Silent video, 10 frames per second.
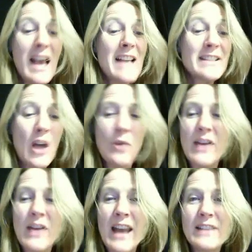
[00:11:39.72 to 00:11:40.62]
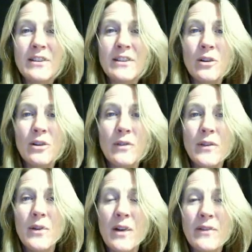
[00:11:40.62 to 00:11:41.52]
So that is an
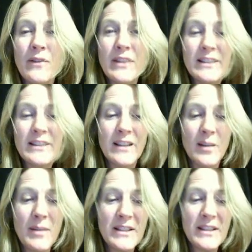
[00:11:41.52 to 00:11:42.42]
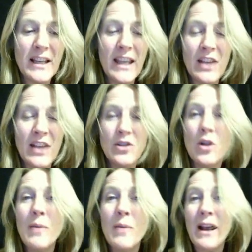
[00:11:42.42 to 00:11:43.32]
overview of the syllabus. Again, you
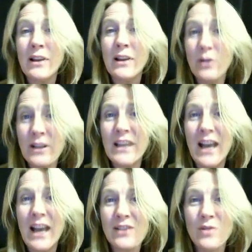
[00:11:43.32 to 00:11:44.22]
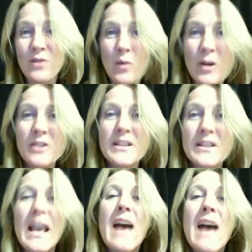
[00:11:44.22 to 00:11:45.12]
go back and look at the actual words,
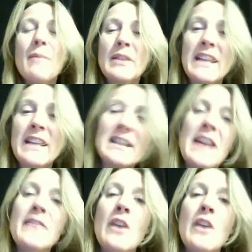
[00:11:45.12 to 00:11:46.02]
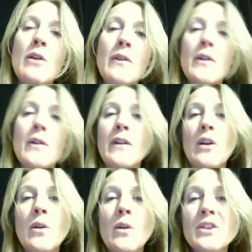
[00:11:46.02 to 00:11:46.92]
but that's kind of the overview of our
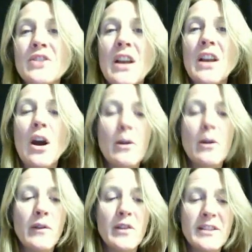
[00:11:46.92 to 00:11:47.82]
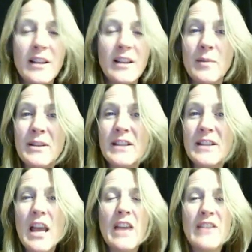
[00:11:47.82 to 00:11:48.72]
course, overview of the syllabus.
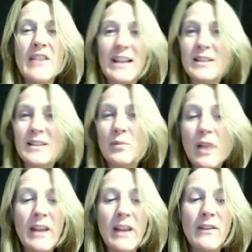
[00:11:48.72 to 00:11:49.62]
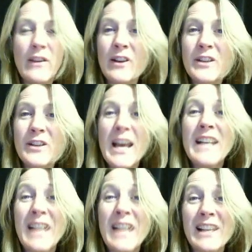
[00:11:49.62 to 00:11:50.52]
That's the playing field.
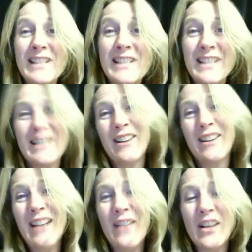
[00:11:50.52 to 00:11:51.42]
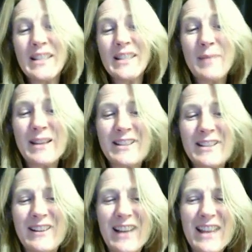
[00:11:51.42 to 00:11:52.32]
Now let's get started and have a good
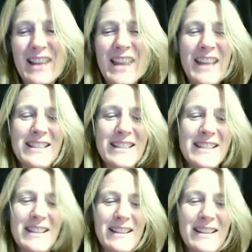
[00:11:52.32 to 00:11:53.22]
semester. Thanks.